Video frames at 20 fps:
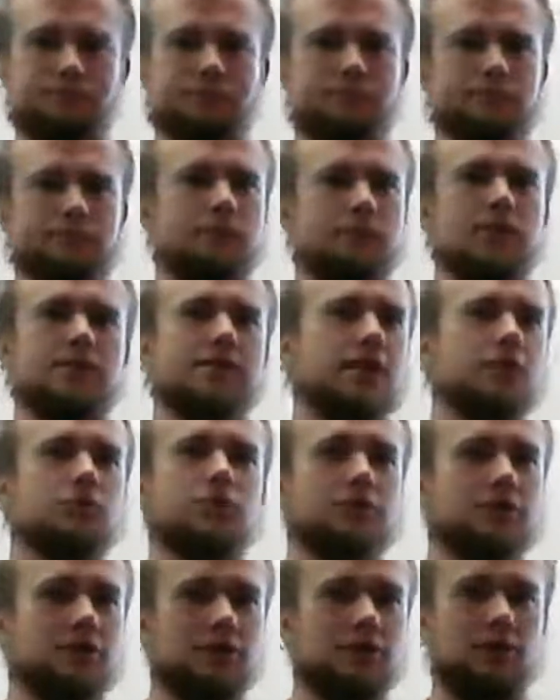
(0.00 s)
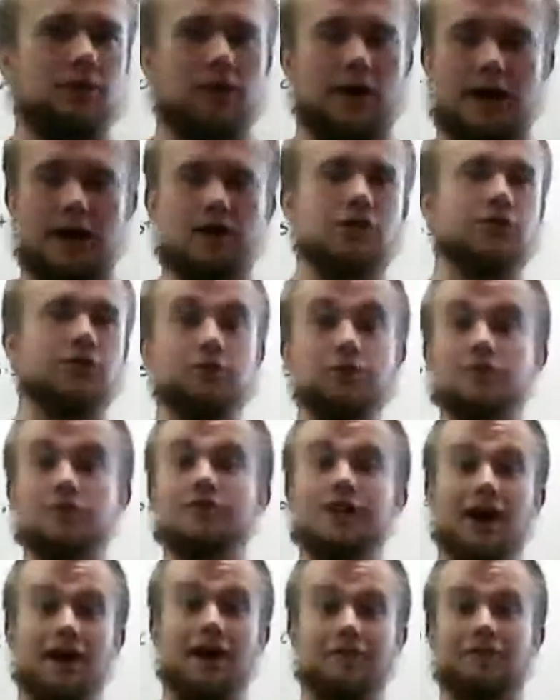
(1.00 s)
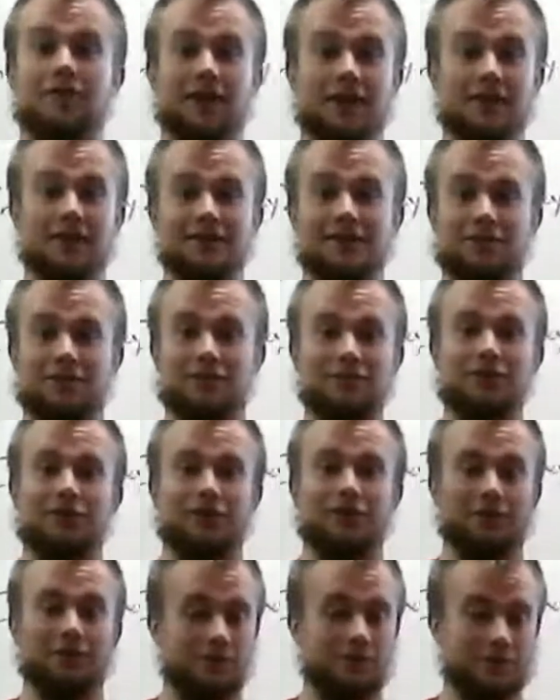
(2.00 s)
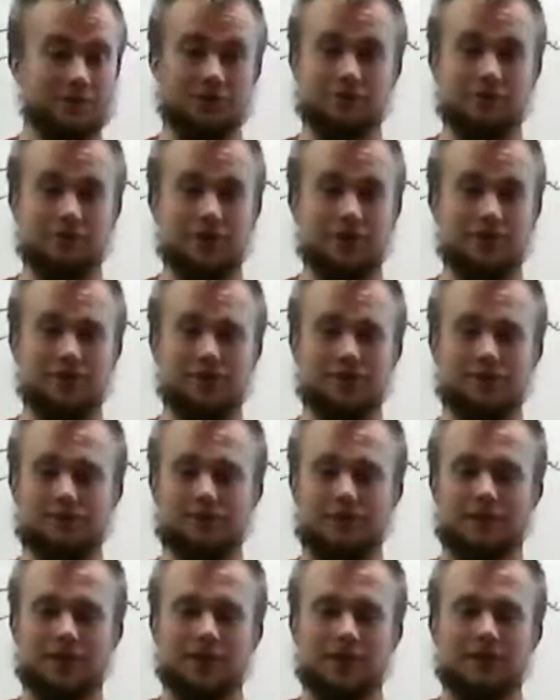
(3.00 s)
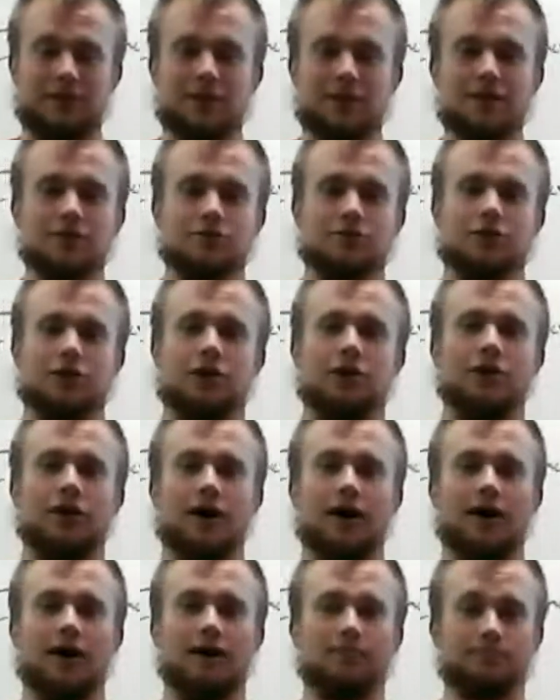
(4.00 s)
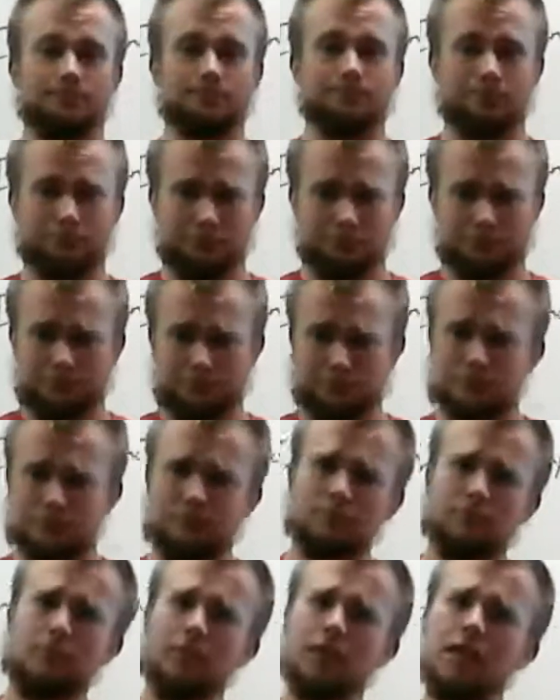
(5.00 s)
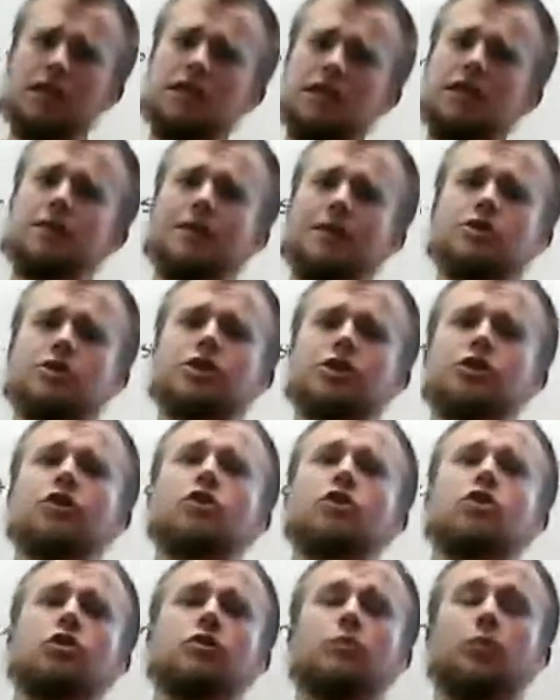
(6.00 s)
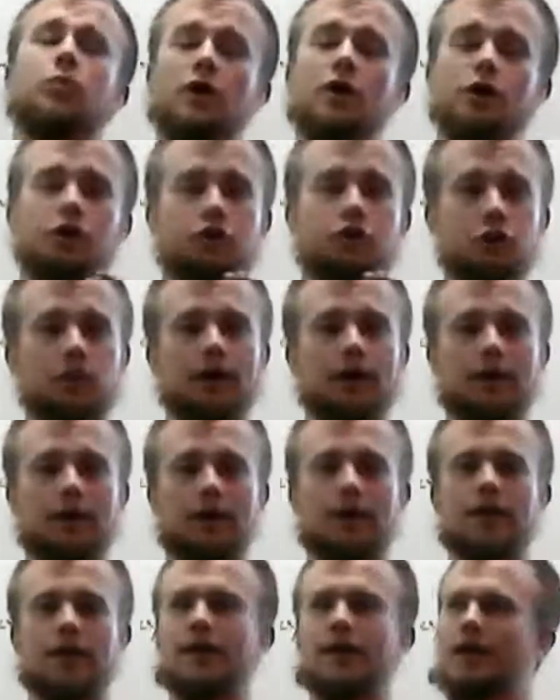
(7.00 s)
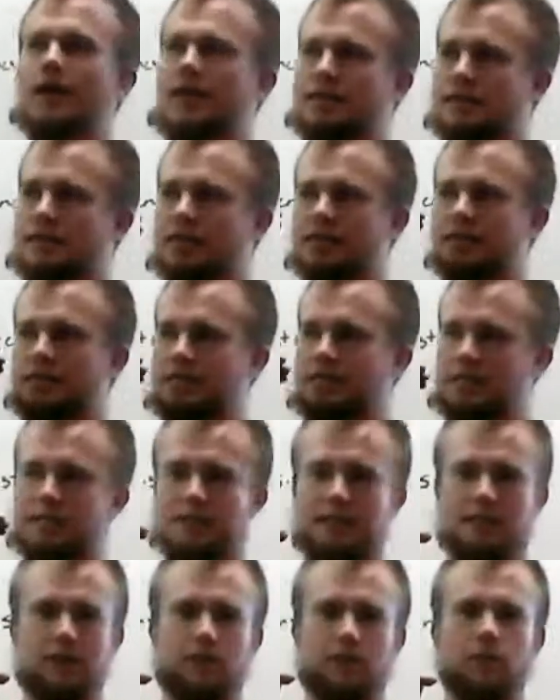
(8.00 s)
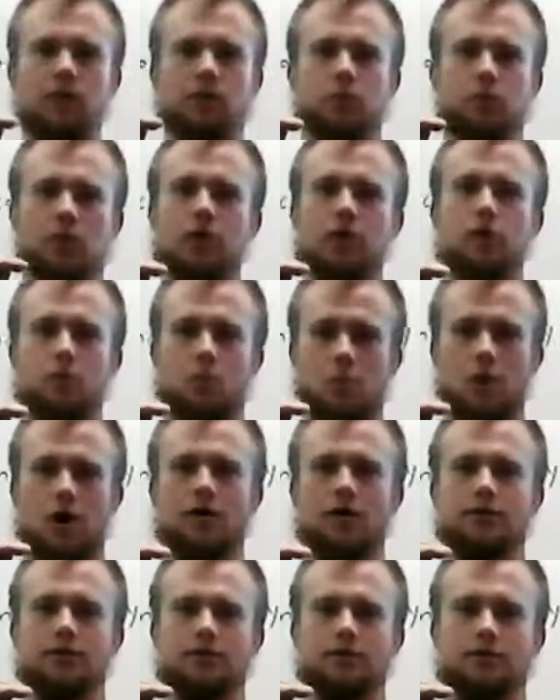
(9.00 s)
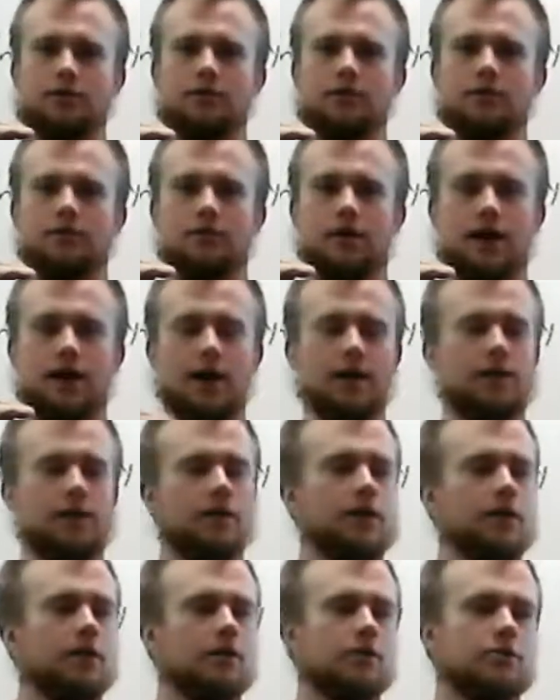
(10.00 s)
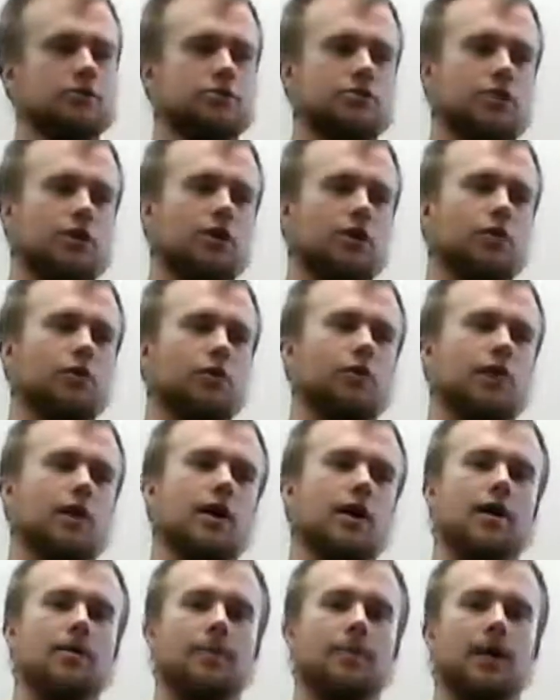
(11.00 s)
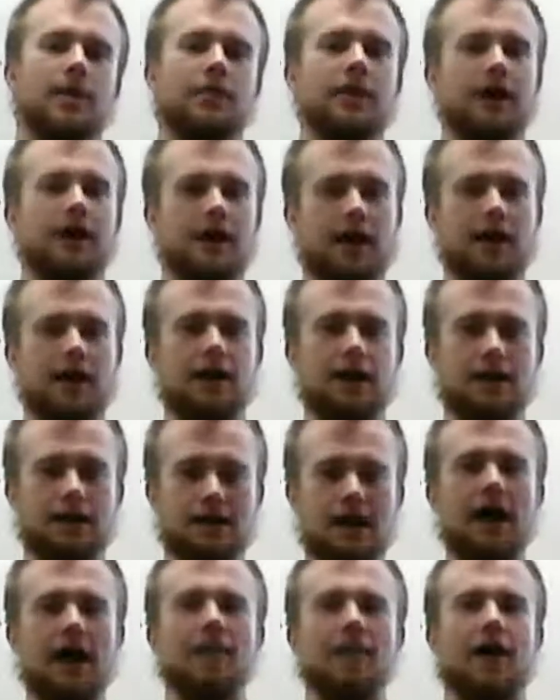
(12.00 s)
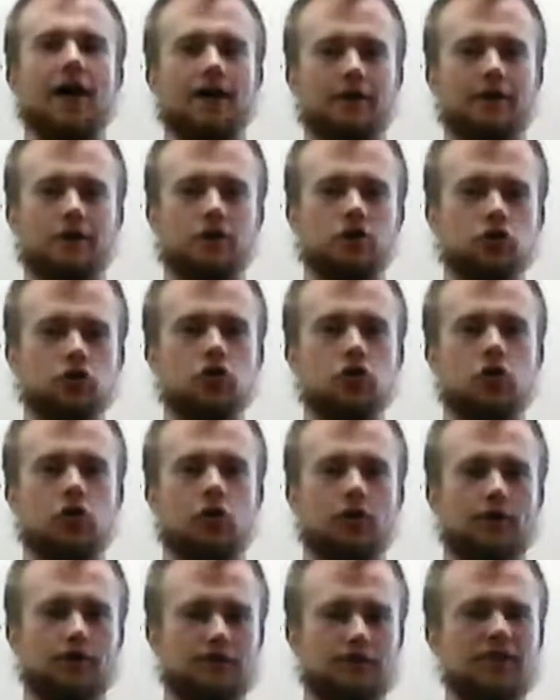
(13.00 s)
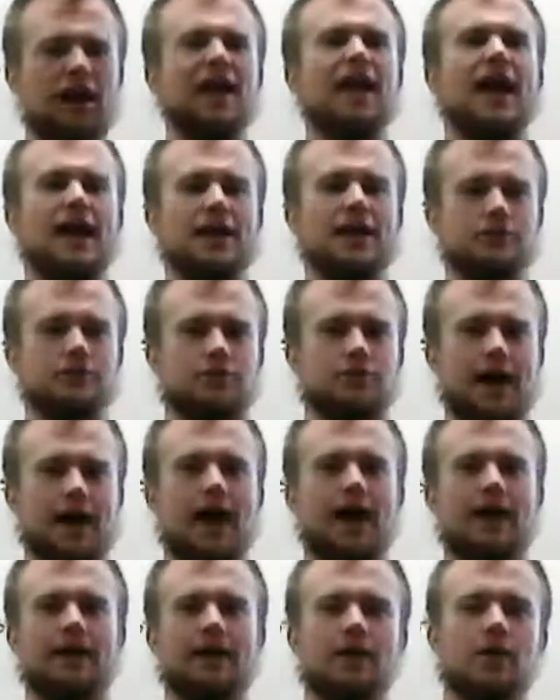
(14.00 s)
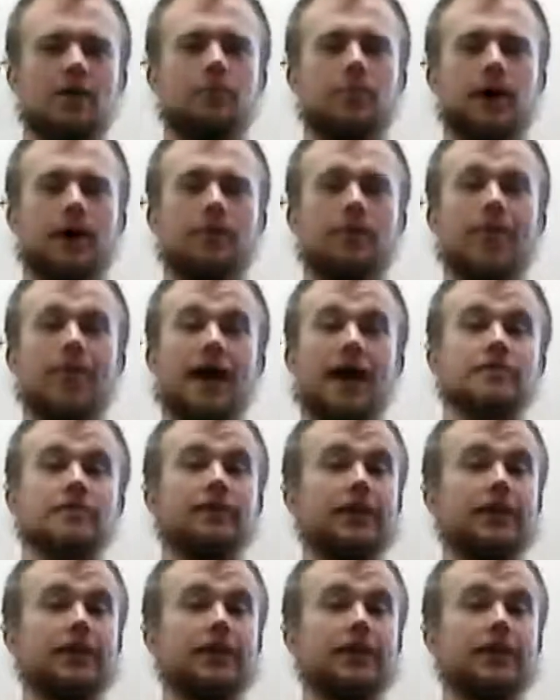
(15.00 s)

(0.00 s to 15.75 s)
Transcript: just says what to do. I actually do stuff that I tell you to do, which is crazy, right? So you need to make sure what you're doing is consistent with what you want, right? So I think I kind of got that under control and kind of answered that. But that's